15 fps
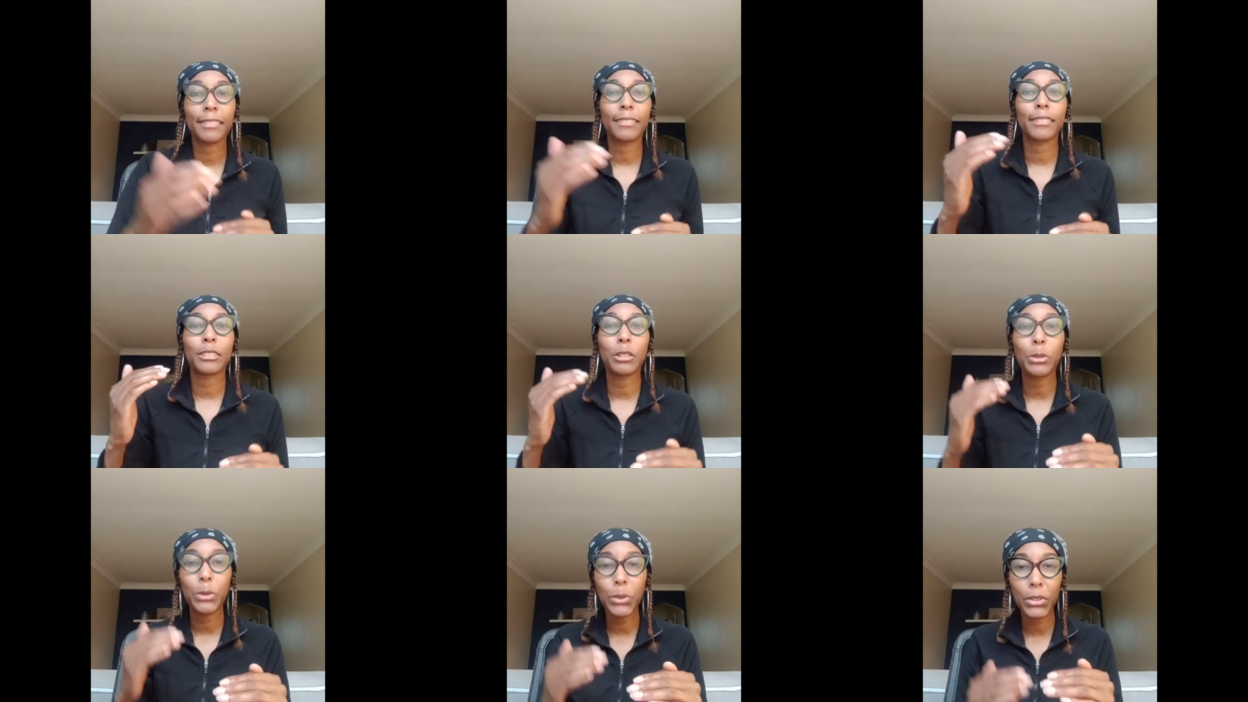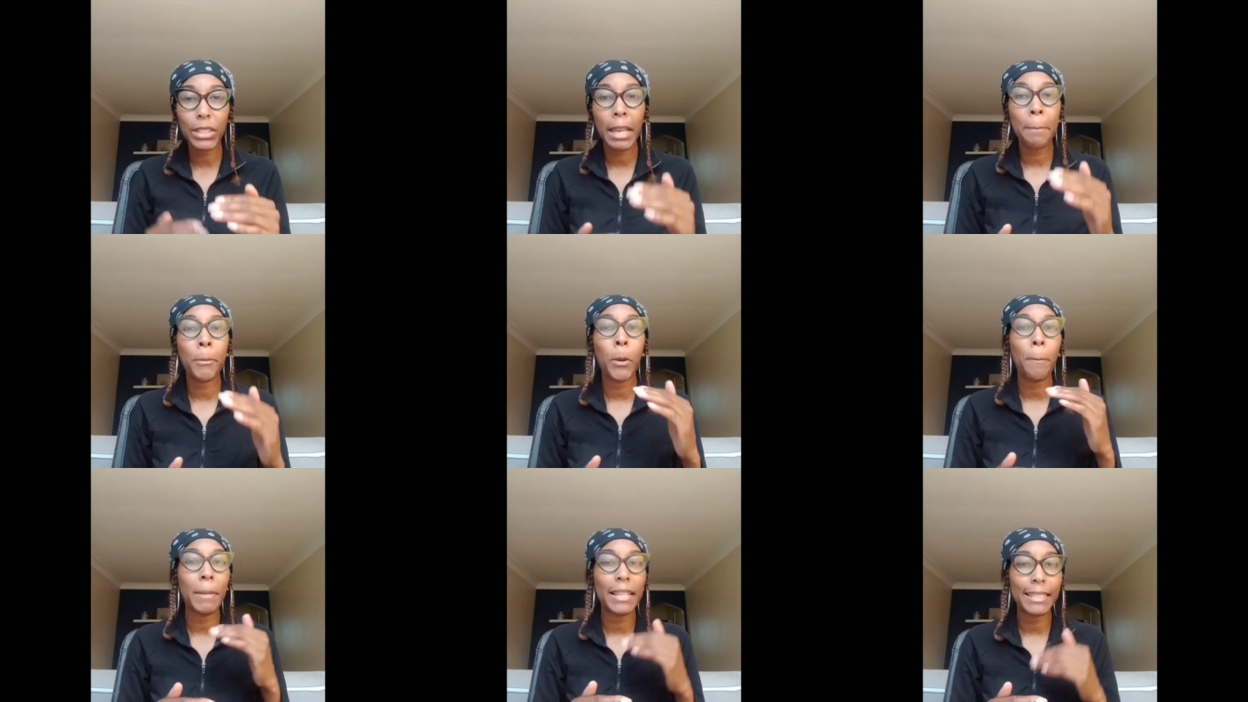lose that
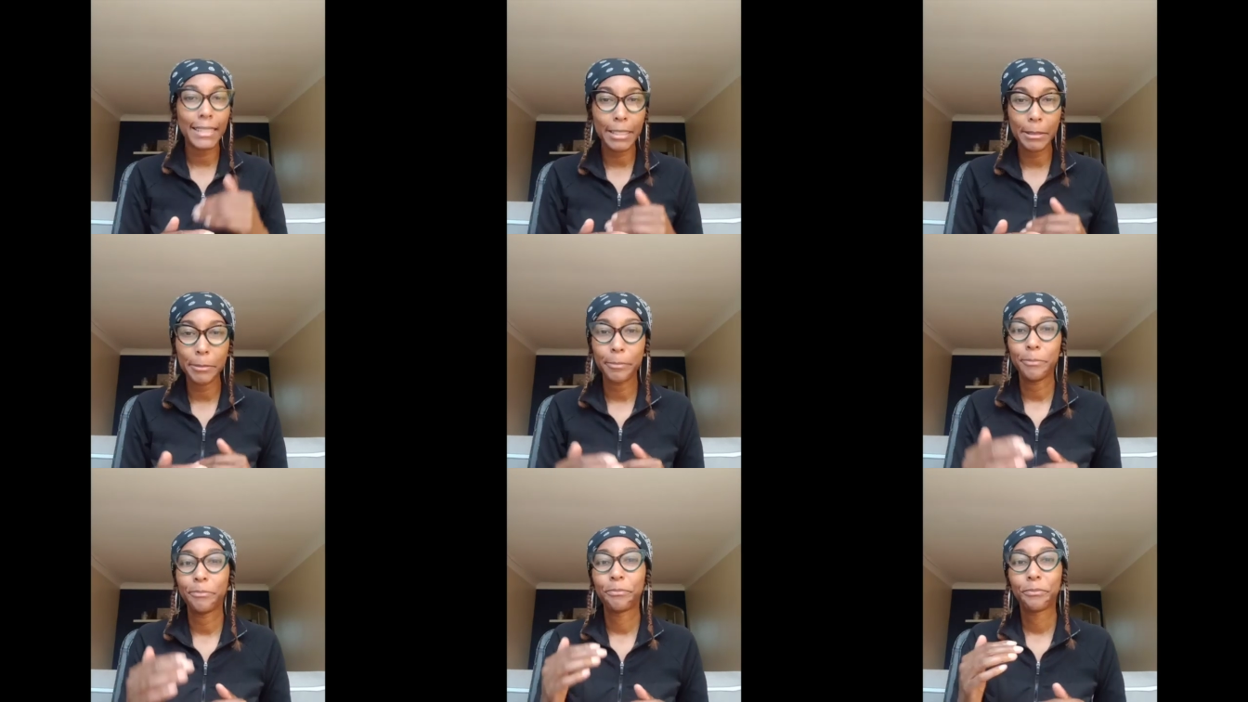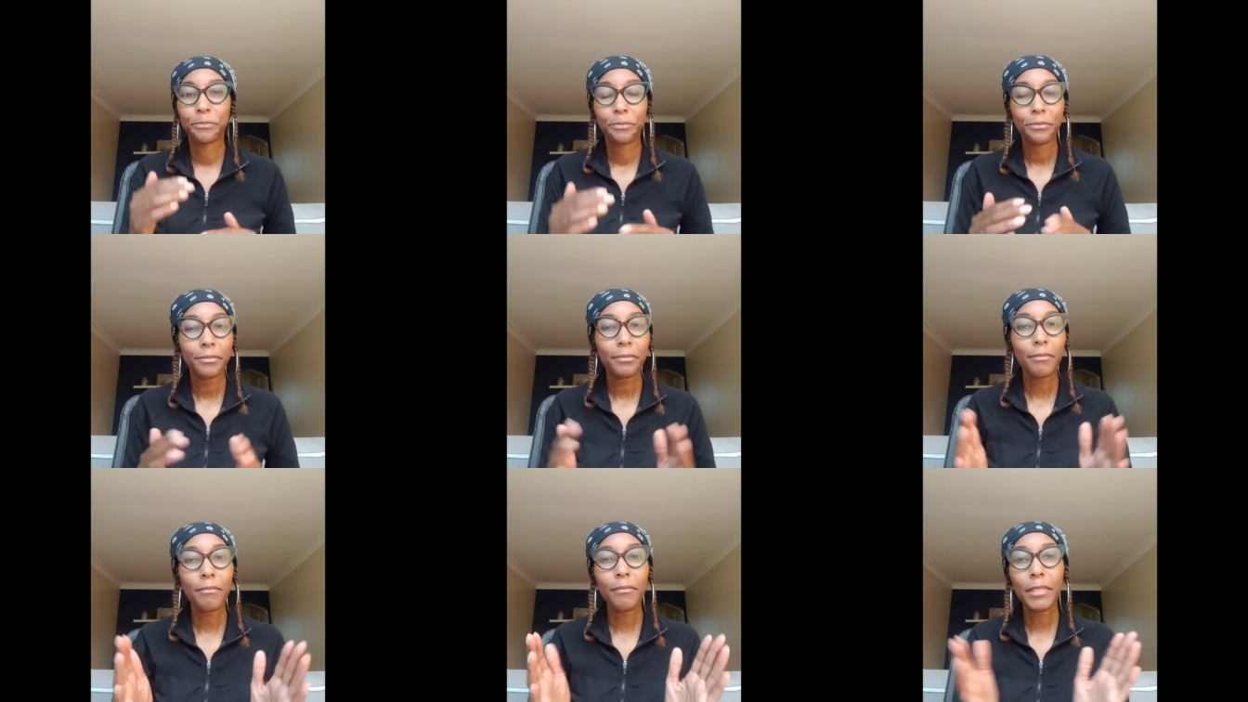momentum.
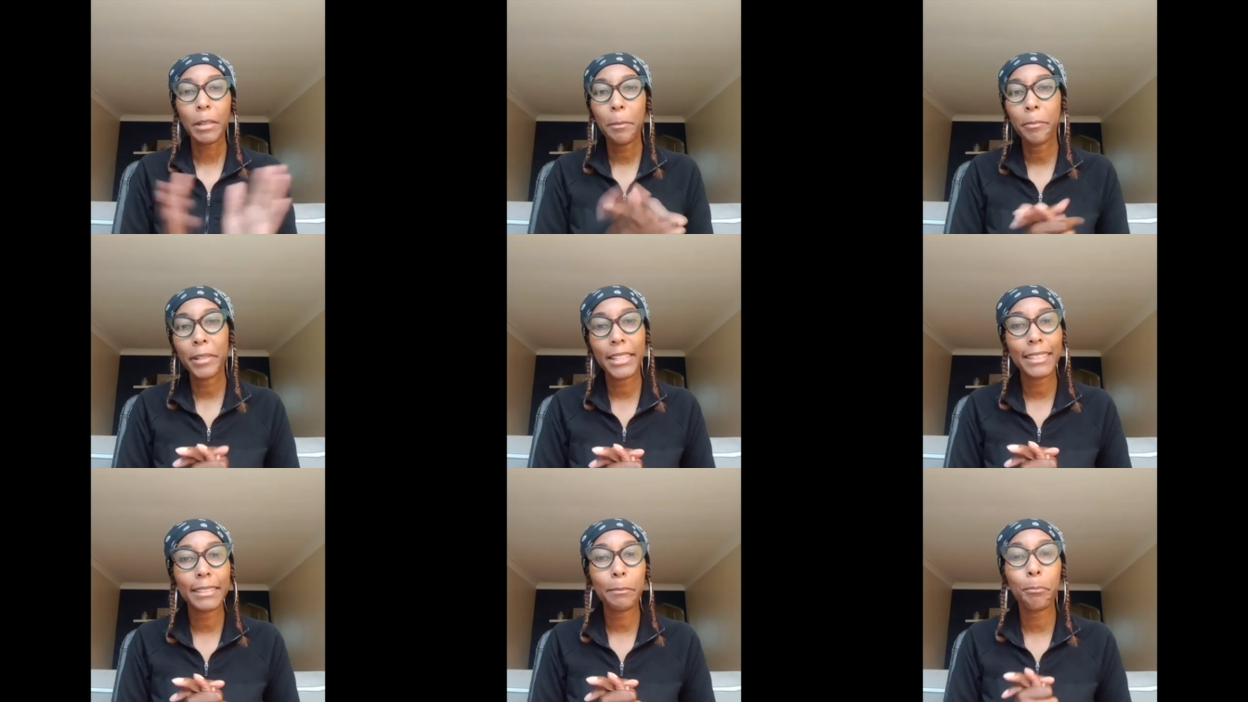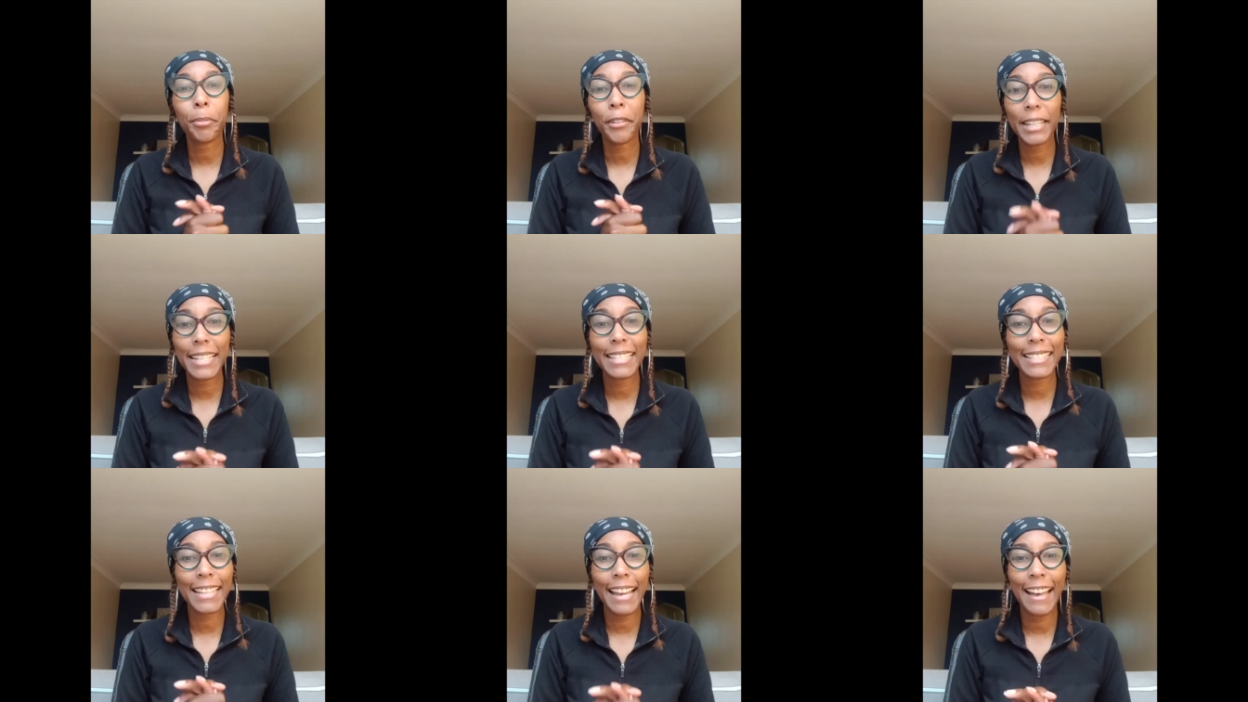But
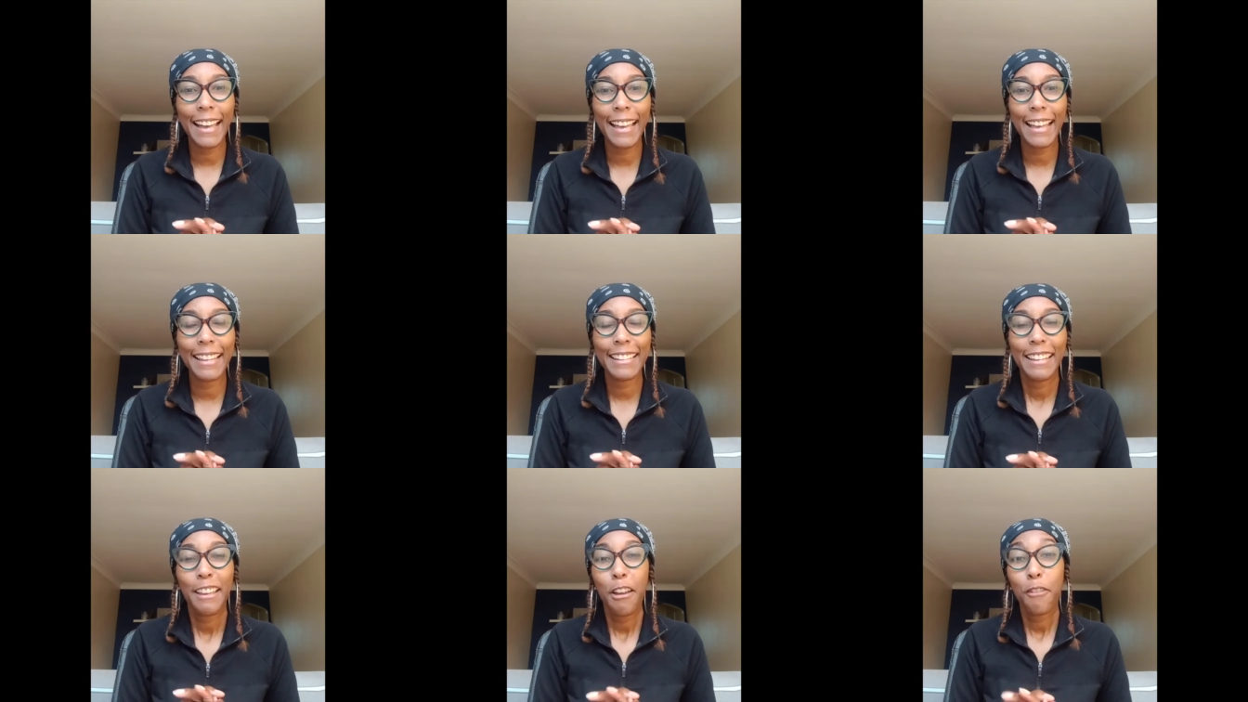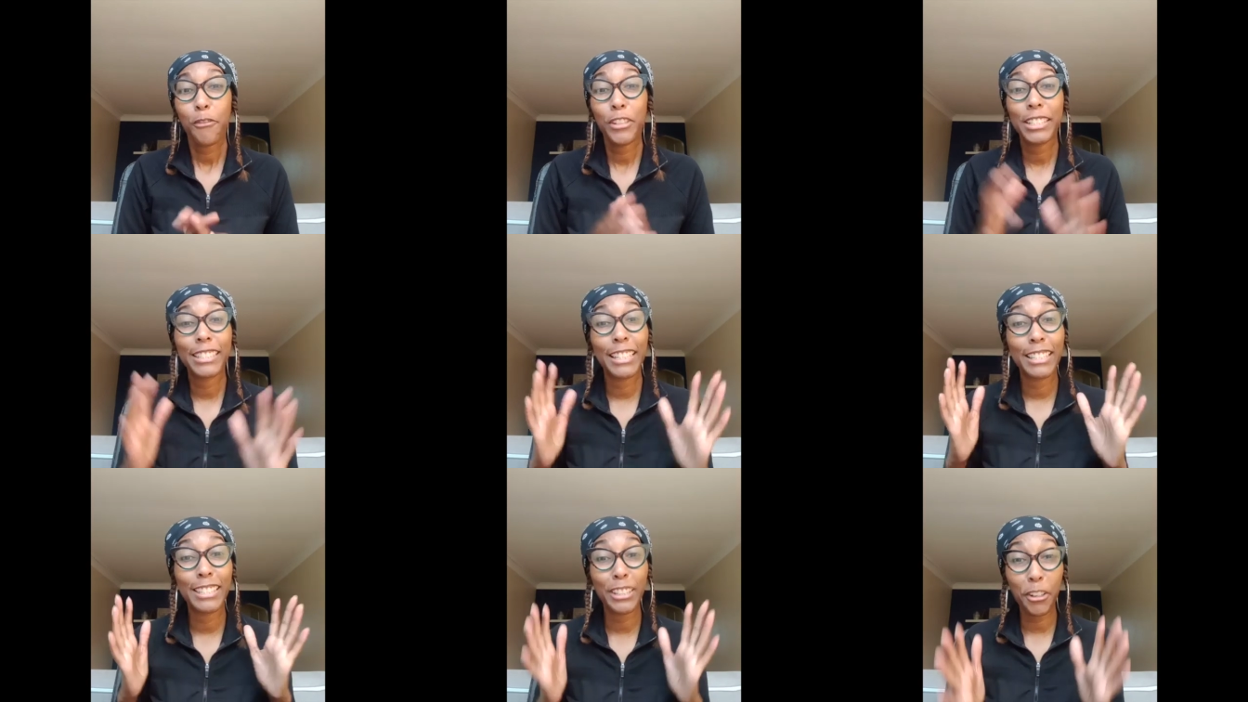praise God for
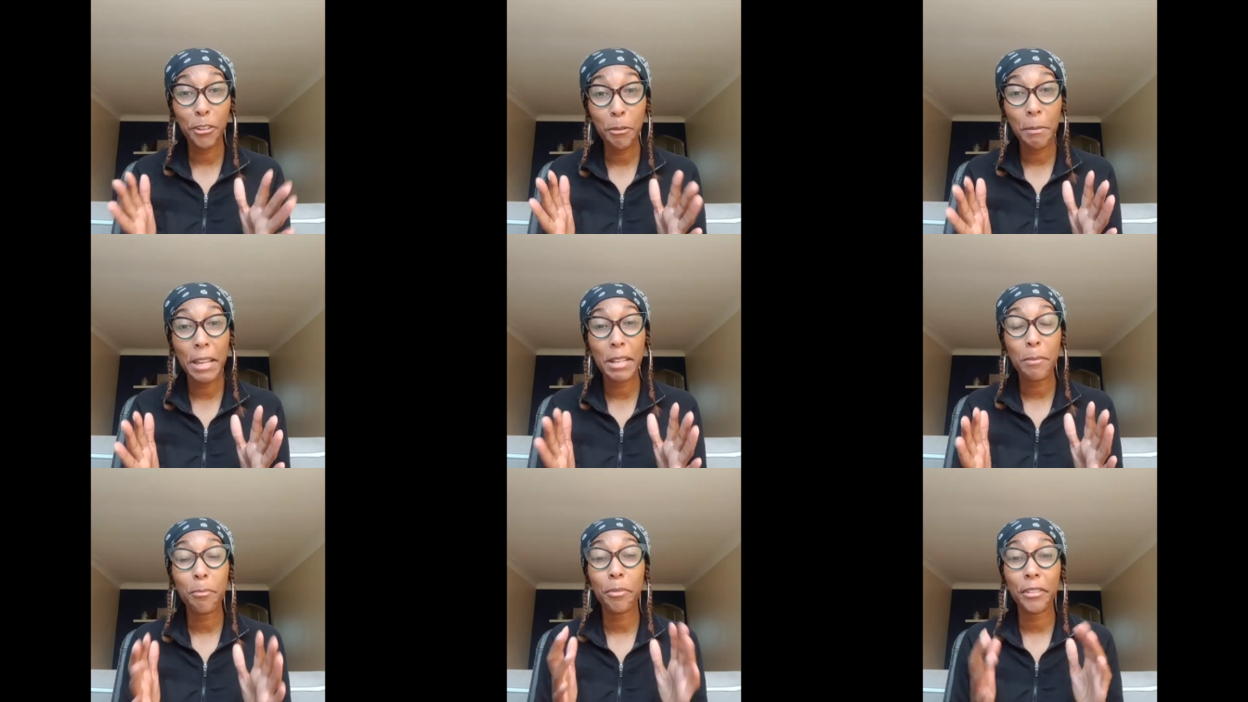discernment.